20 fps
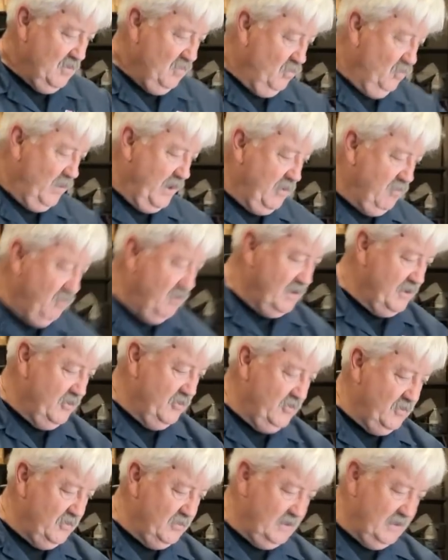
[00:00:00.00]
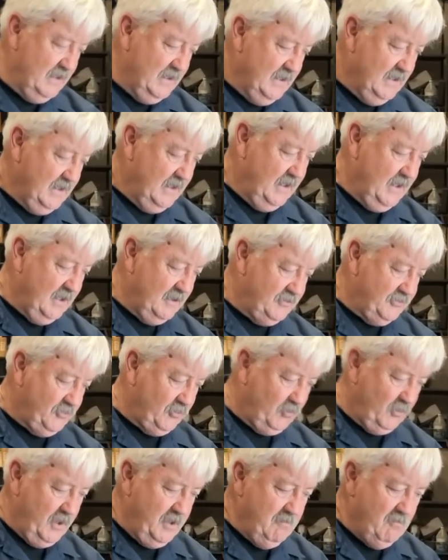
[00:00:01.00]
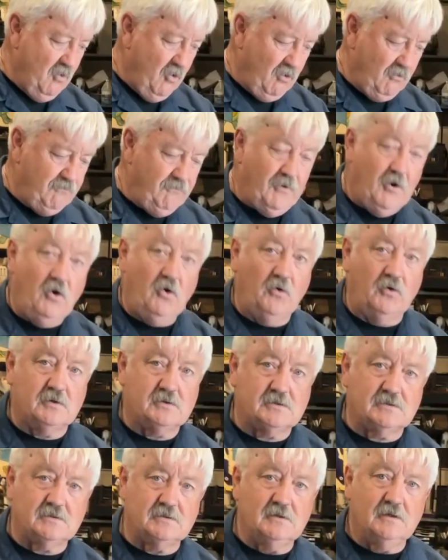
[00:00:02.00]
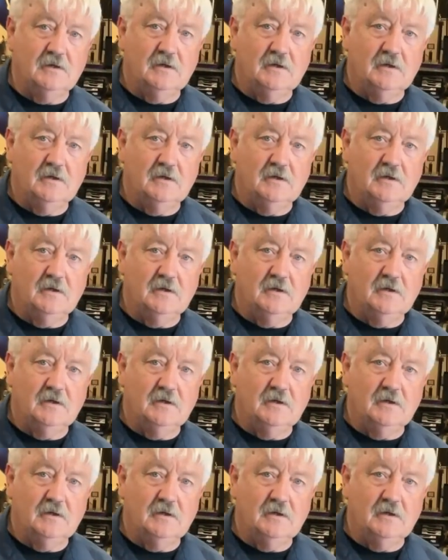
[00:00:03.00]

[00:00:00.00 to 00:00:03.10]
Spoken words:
we want to get 3 more folks